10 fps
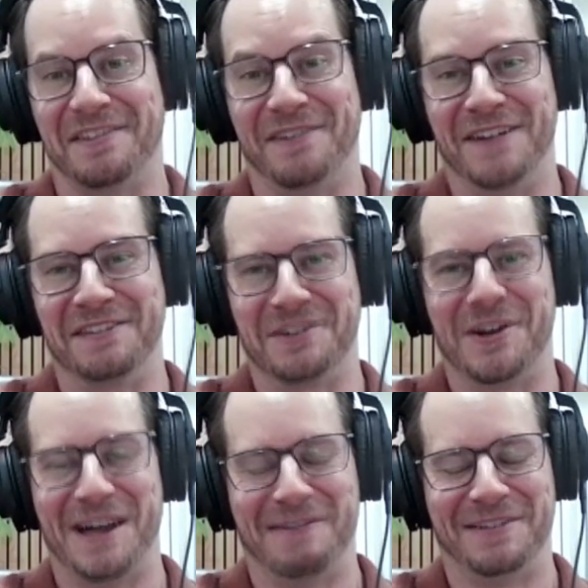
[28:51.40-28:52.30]
the fun
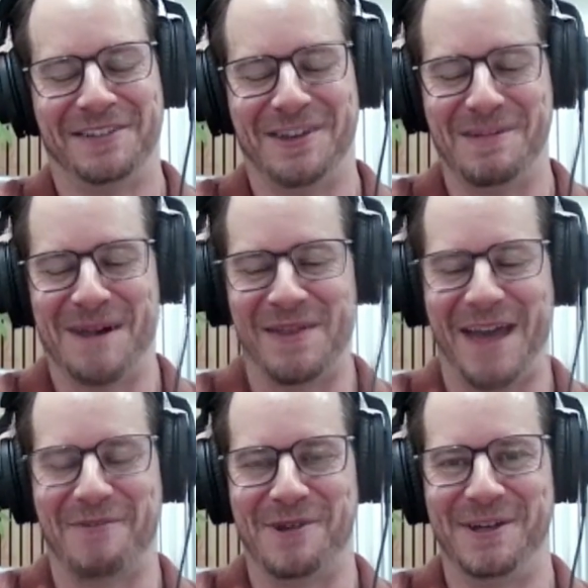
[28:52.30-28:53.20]
story. I have to tell you about
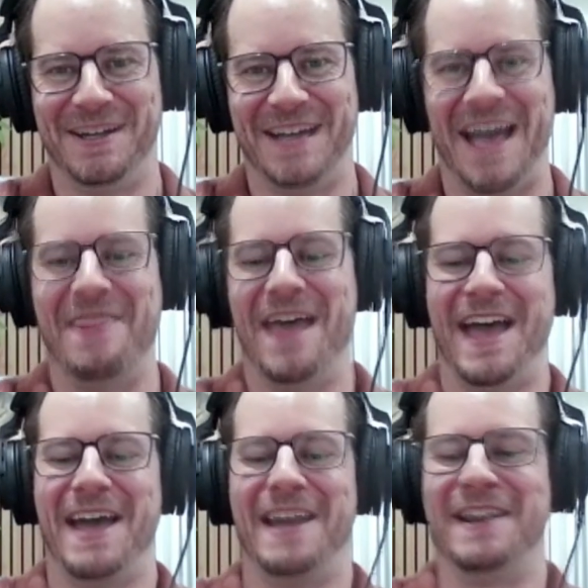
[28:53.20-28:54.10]
that one. And
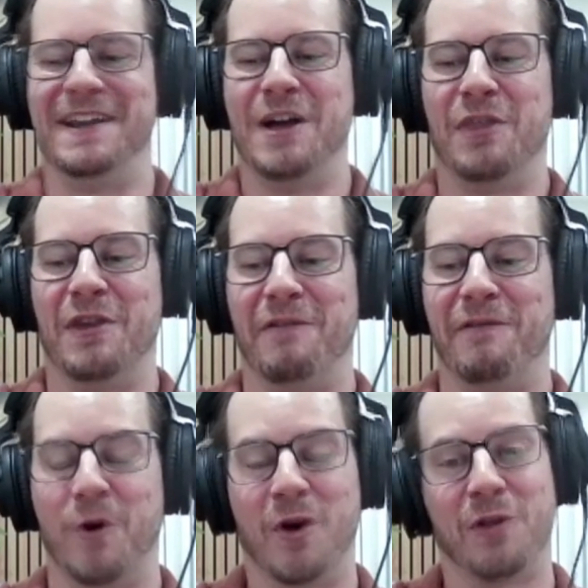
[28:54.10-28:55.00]
then the
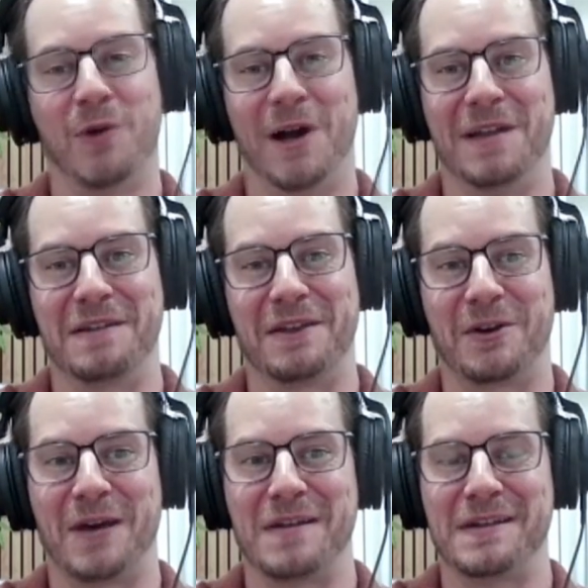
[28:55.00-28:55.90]
4th one is the
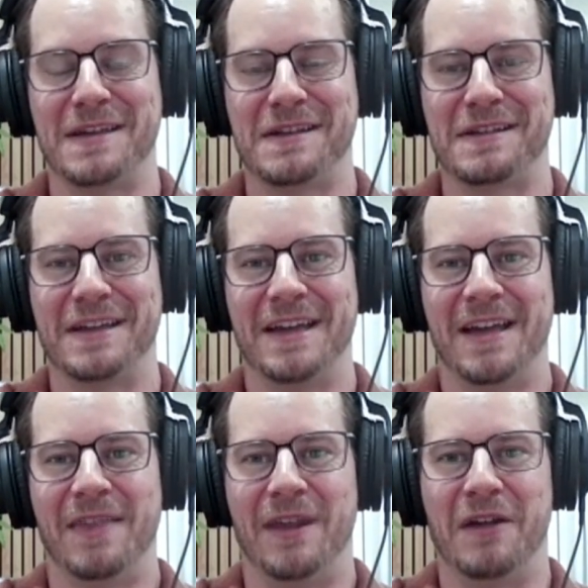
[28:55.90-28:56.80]
craziest.
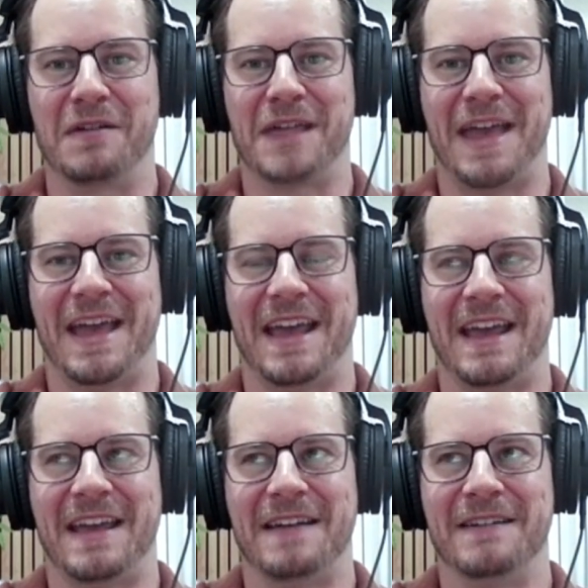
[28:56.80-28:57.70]
There's
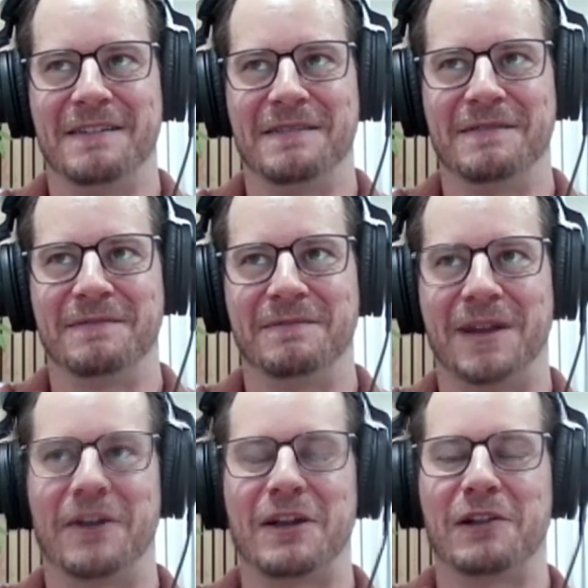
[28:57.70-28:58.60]
a
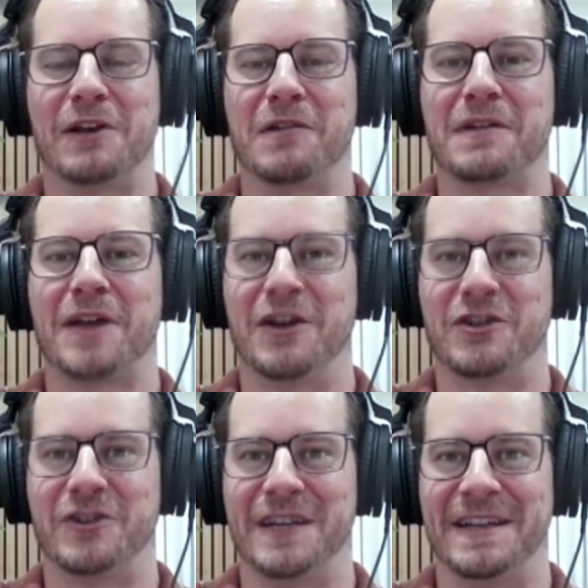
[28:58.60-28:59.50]
very close
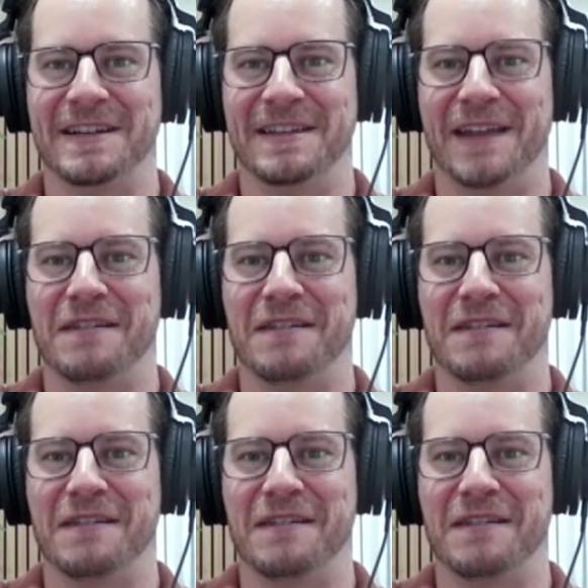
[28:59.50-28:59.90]
country that